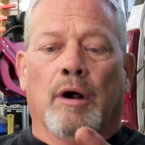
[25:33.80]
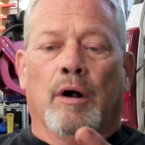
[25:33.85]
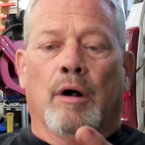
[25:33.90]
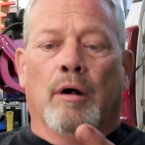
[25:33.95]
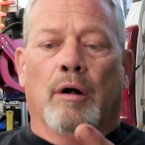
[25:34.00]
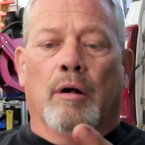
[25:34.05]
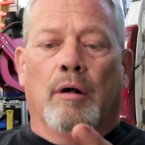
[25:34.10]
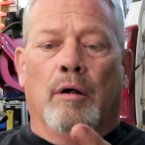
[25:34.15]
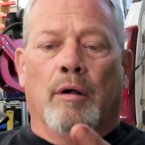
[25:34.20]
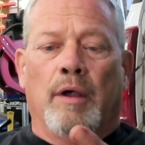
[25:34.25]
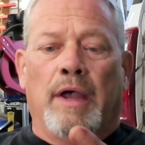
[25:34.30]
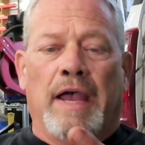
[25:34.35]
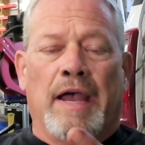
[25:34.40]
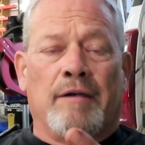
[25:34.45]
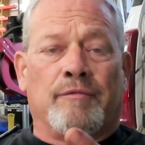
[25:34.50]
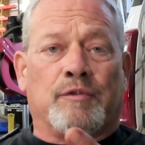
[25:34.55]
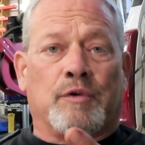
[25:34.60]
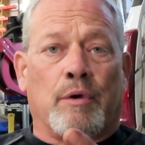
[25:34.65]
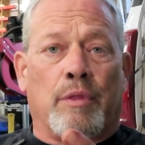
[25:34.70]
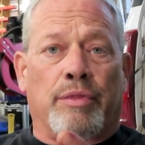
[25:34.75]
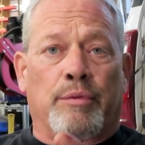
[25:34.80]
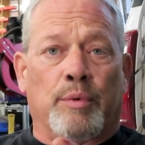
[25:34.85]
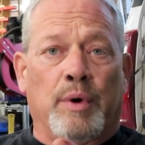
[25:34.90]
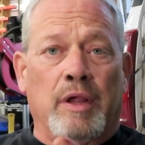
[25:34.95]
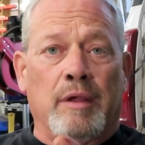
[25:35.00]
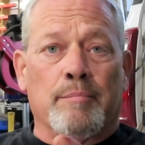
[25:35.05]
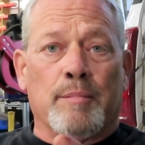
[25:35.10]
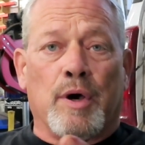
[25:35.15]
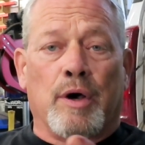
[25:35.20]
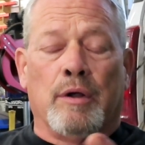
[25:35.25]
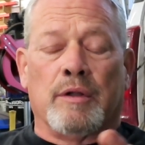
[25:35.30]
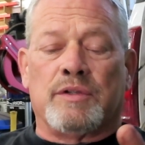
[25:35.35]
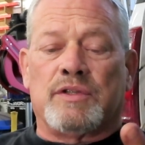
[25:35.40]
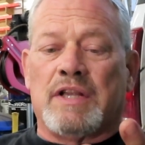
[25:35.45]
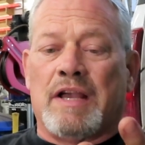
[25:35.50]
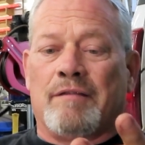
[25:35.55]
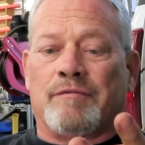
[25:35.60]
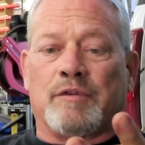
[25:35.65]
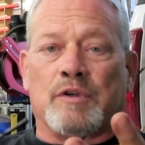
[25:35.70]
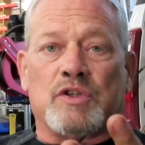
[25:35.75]
after 3 months,
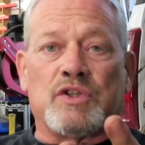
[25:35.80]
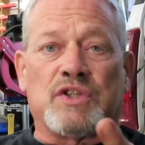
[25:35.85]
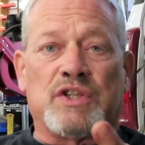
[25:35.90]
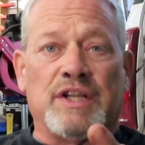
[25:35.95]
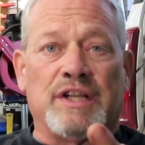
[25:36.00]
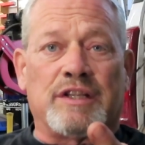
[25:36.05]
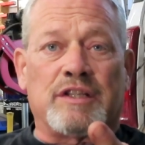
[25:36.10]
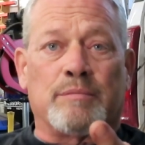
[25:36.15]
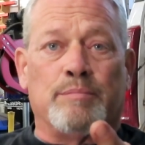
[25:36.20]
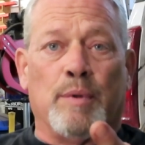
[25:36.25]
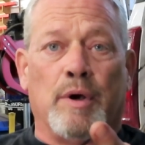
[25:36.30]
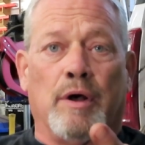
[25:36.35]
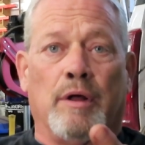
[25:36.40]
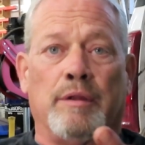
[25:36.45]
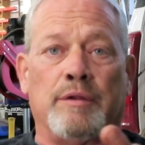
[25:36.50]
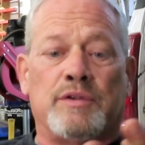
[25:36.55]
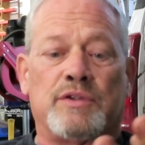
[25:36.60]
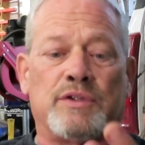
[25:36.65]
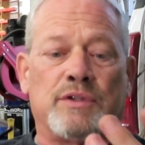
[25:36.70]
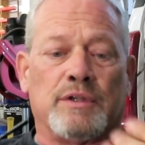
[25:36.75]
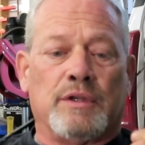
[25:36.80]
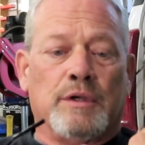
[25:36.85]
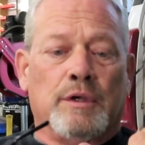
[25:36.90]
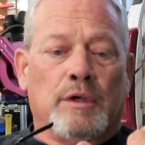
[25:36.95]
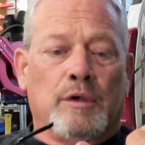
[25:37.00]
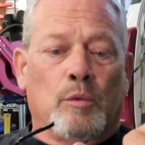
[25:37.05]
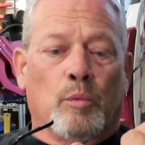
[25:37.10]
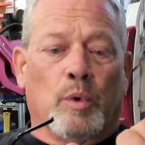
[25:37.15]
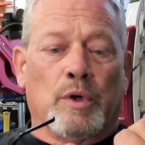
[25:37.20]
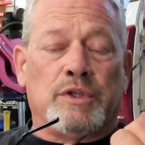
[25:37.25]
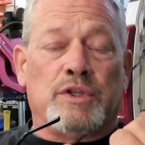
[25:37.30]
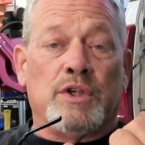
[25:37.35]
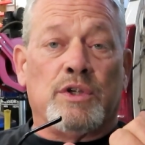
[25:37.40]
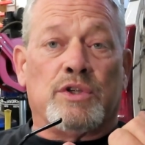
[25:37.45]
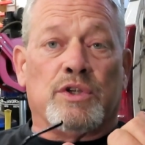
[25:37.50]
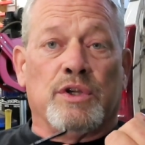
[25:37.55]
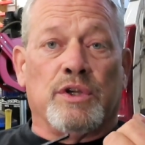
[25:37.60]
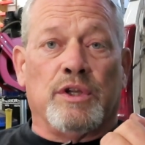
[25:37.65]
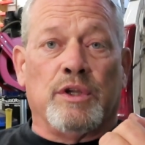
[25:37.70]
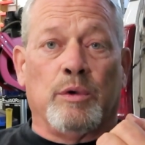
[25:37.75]
after 6 months, what you
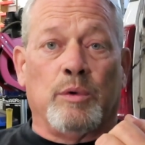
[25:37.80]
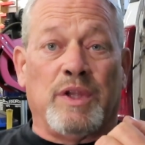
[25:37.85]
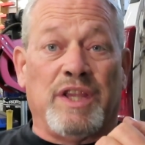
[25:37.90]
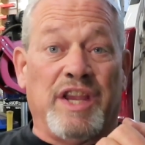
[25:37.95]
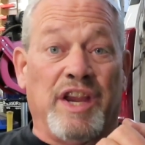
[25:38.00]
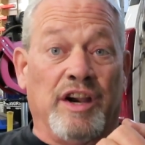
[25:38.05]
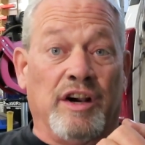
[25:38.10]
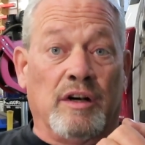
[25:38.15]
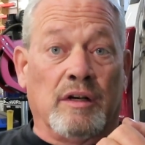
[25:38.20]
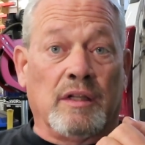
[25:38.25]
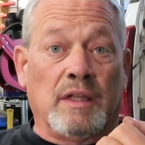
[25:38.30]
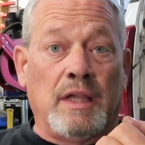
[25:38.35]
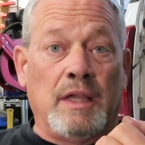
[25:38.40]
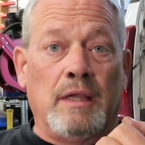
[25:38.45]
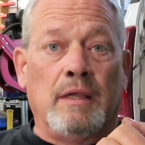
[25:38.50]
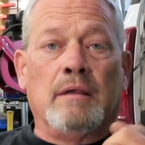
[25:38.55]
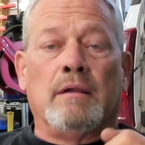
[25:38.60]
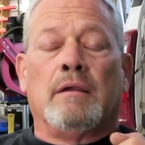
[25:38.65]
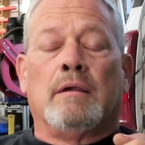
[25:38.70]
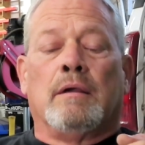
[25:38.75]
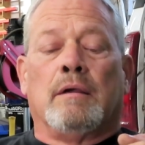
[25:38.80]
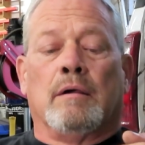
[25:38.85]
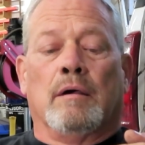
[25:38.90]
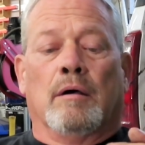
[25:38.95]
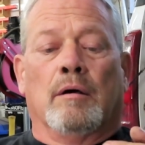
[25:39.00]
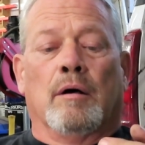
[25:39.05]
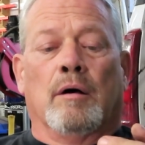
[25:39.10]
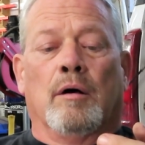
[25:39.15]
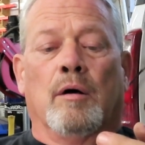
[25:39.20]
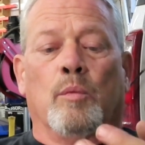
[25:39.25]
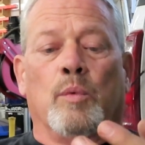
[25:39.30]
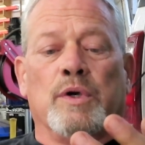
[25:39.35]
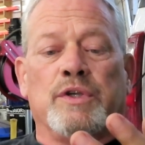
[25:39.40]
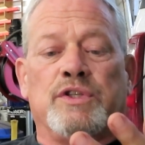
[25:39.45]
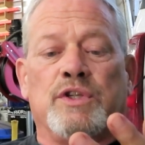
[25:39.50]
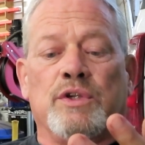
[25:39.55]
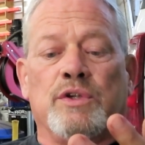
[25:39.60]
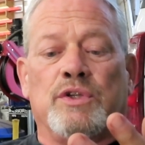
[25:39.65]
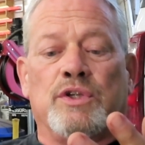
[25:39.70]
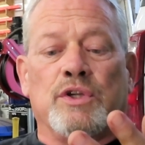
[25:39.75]
should do yearly,
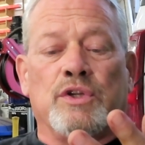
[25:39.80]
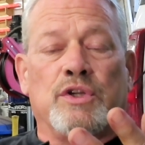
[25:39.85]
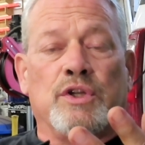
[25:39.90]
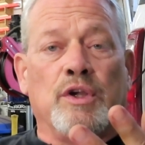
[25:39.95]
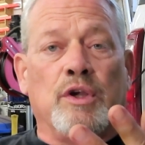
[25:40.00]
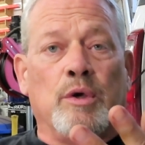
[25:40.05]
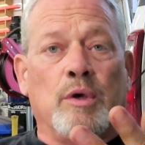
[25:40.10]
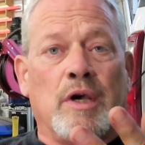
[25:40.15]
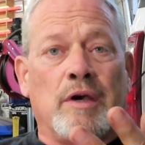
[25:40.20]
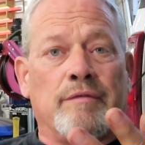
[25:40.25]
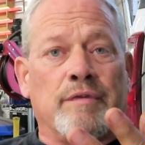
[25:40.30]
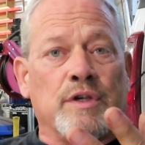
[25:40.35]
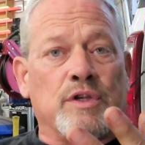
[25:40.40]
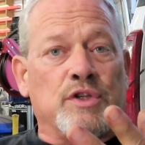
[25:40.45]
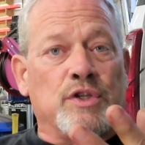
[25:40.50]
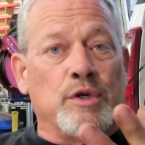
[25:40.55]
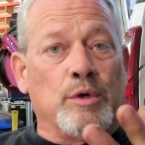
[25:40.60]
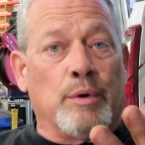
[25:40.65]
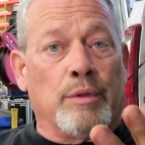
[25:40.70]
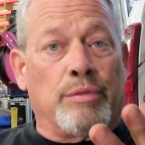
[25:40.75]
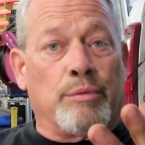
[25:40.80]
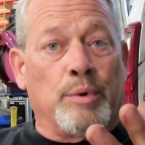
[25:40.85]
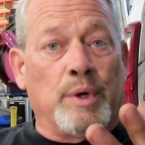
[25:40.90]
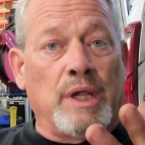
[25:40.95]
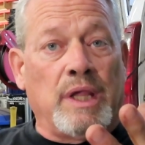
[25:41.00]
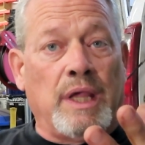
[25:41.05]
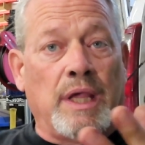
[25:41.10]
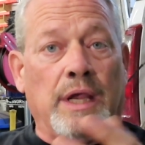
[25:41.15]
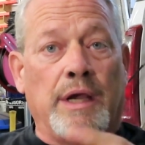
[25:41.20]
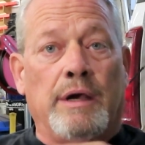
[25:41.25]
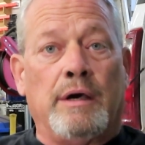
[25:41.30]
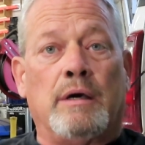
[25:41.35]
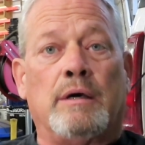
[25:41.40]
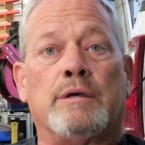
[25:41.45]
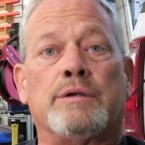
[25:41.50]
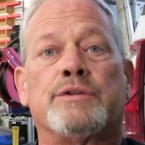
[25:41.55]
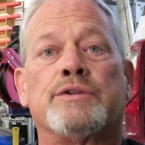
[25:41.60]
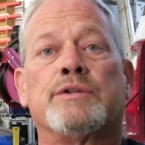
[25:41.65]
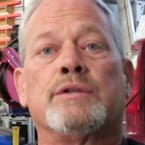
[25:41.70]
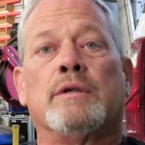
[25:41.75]
what you should do every 2 or 3
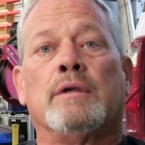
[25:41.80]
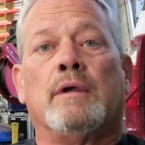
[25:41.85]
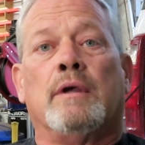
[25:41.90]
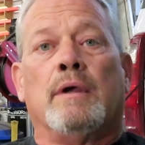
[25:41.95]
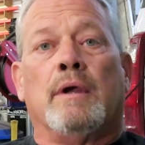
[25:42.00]
years.